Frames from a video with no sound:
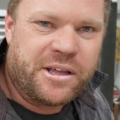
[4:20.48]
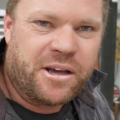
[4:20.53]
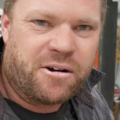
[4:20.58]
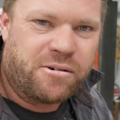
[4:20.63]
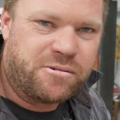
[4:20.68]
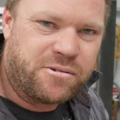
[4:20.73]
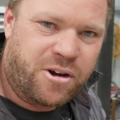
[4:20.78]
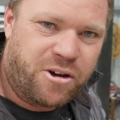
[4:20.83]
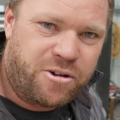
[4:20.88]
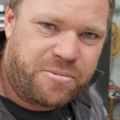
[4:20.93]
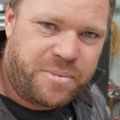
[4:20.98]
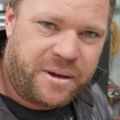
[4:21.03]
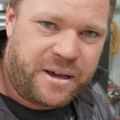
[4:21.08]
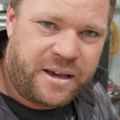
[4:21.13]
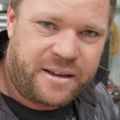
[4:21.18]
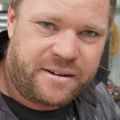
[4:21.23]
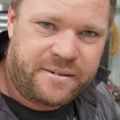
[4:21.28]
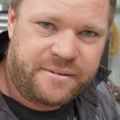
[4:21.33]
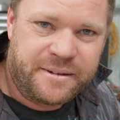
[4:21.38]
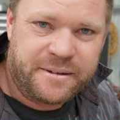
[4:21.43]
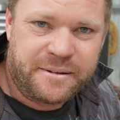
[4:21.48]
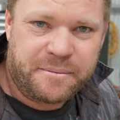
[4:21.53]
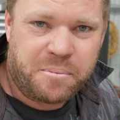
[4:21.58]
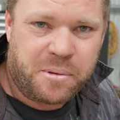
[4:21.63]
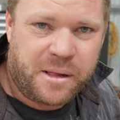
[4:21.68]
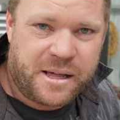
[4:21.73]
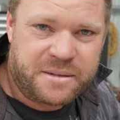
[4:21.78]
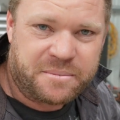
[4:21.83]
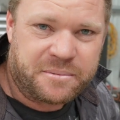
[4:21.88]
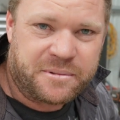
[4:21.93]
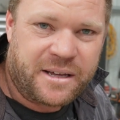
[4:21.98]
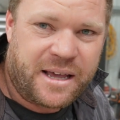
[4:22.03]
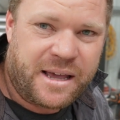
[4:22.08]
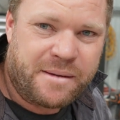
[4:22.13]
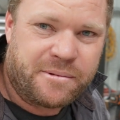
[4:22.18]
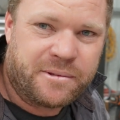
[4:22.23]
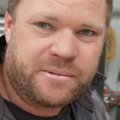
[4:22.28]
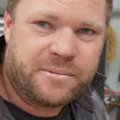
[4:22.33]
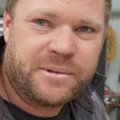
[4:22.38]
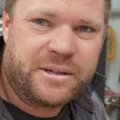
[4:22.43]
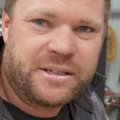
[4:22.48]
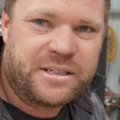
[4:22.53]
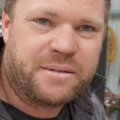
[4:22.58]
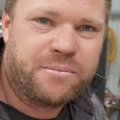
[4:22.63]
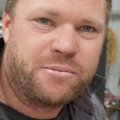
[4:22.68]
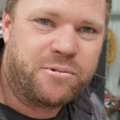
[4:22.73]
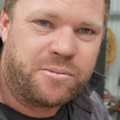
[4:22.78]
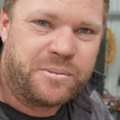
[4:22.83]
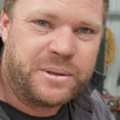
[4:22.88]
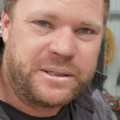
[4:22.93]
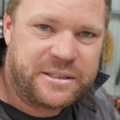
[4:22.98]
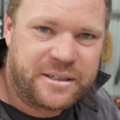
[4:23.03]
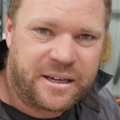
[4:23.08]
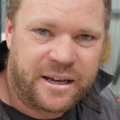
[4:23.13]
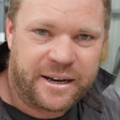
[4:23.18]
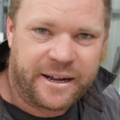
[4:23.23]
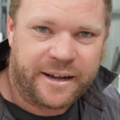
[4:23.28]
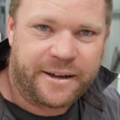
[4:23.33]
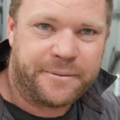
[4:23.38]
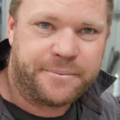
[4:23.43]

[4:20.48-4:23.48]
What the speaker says: old notepad and the plasma table and we'll get some more bits cut out.